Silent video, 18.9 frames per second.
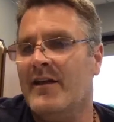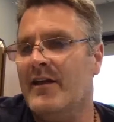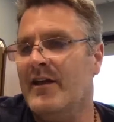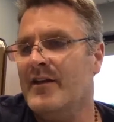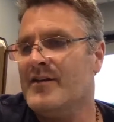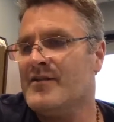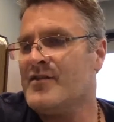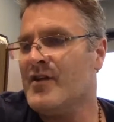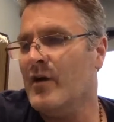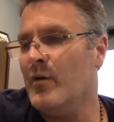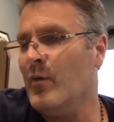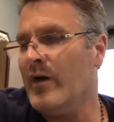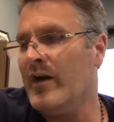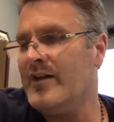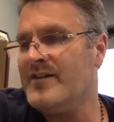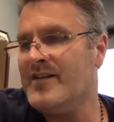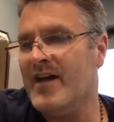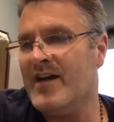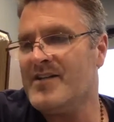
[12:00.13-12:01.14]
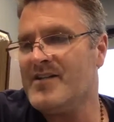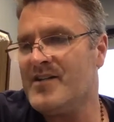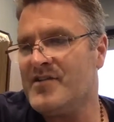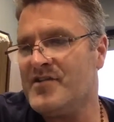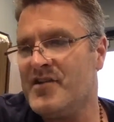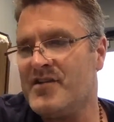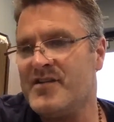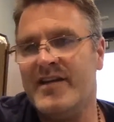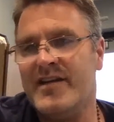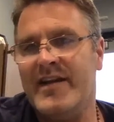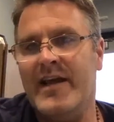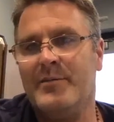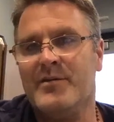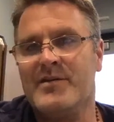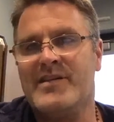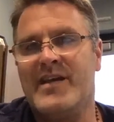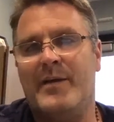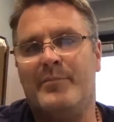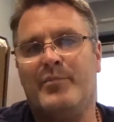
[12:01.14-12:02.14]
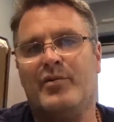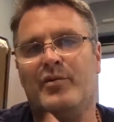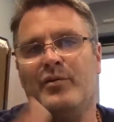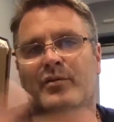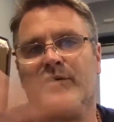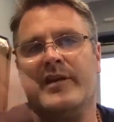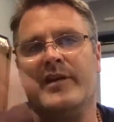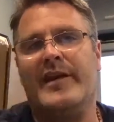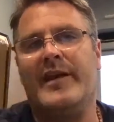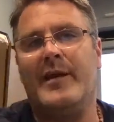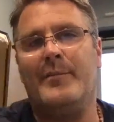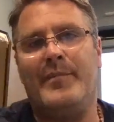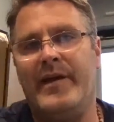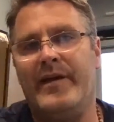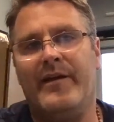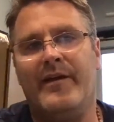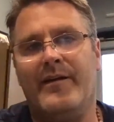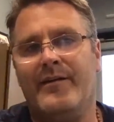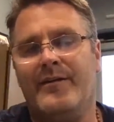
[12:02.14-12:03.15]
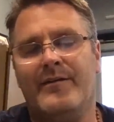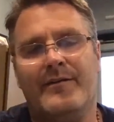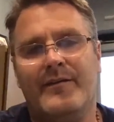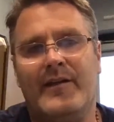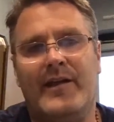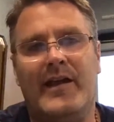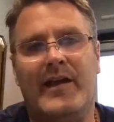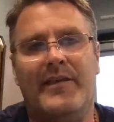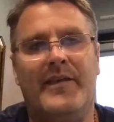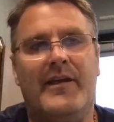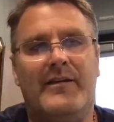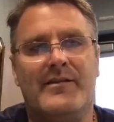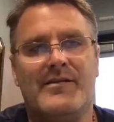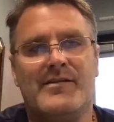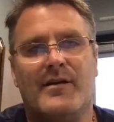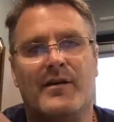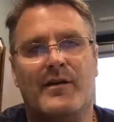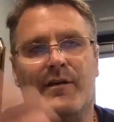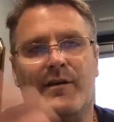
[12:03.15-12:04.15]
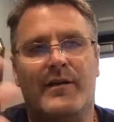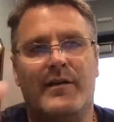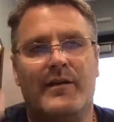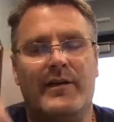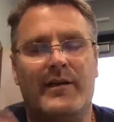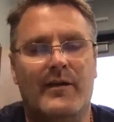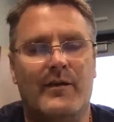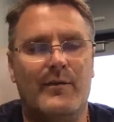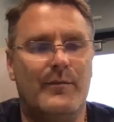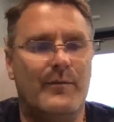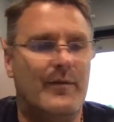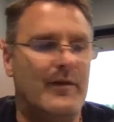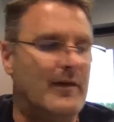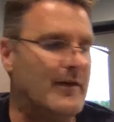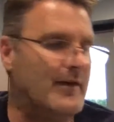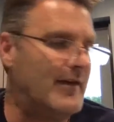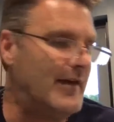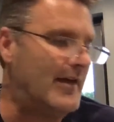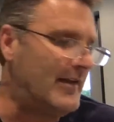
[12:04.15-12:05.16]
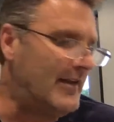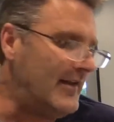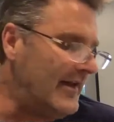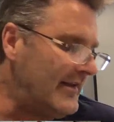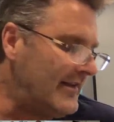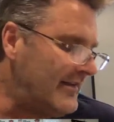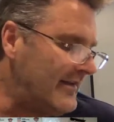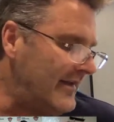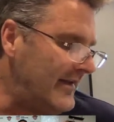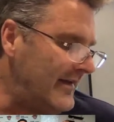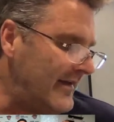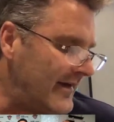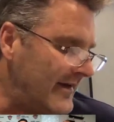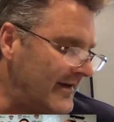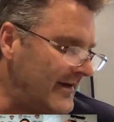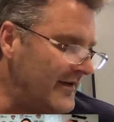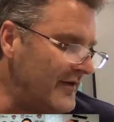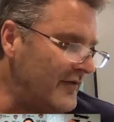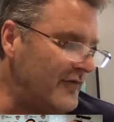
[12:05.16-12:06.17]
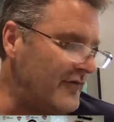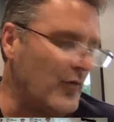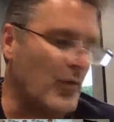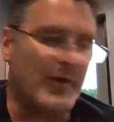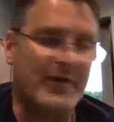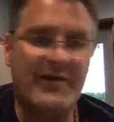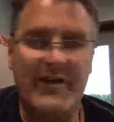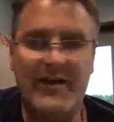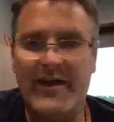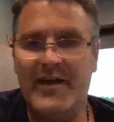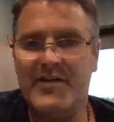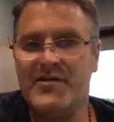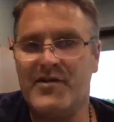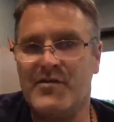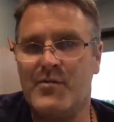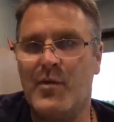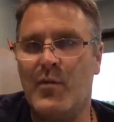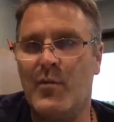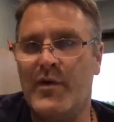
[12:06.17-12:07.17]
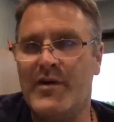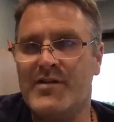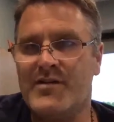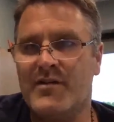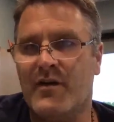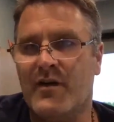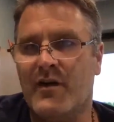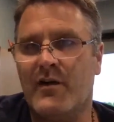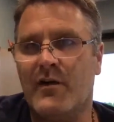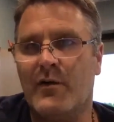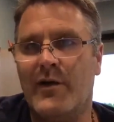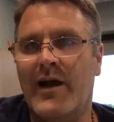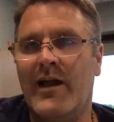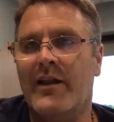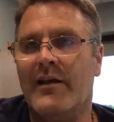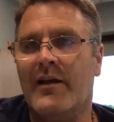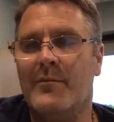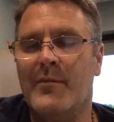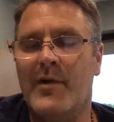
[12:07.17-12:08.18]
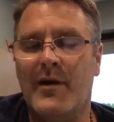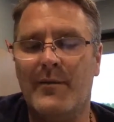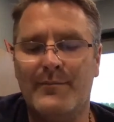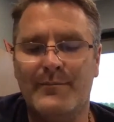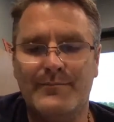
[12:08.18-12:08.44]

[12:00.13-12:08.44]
so what it does is just enables that pool to get bigger, and then so the, you know at, at the uh, U14 age is when we start corralling them up.